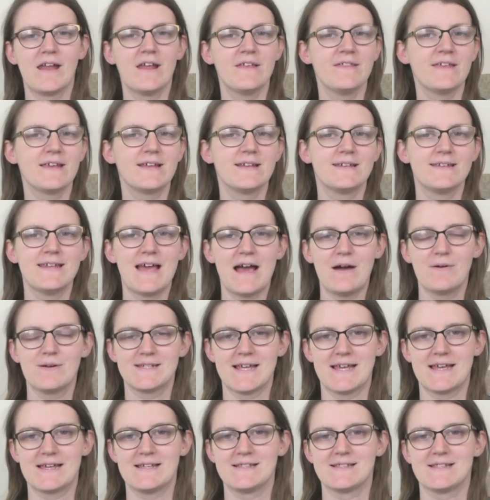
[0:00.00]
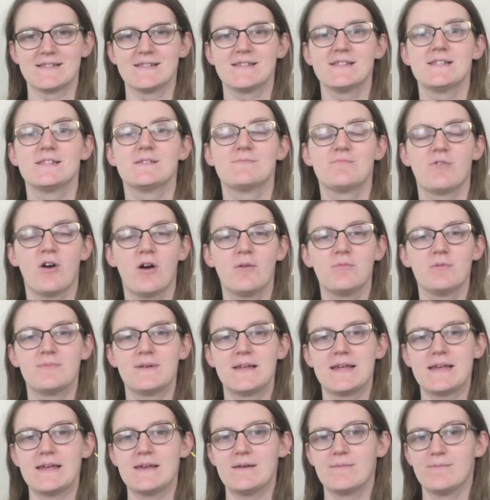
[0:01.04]
And I think nowadays, this is
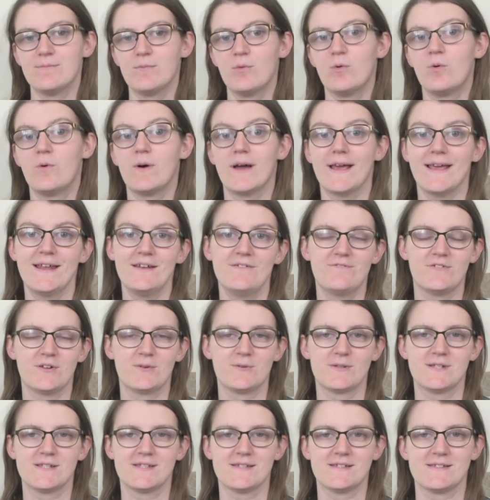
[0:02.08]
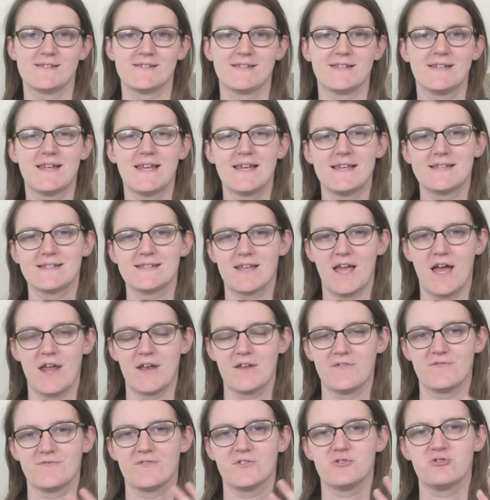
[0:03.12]
probably more influencers than it is kind
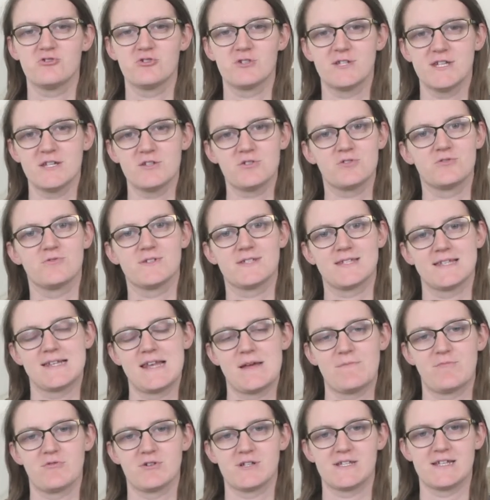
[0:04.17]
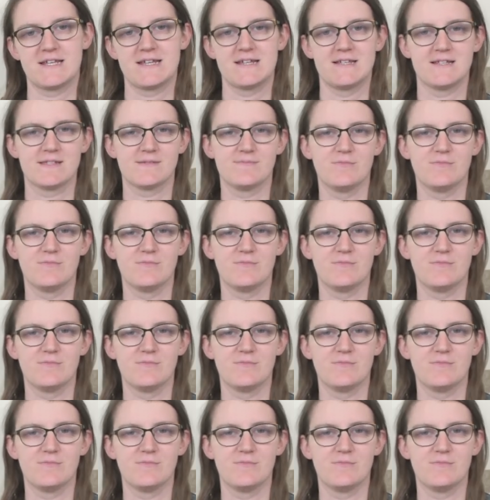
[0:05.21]
of the traditional celebrities,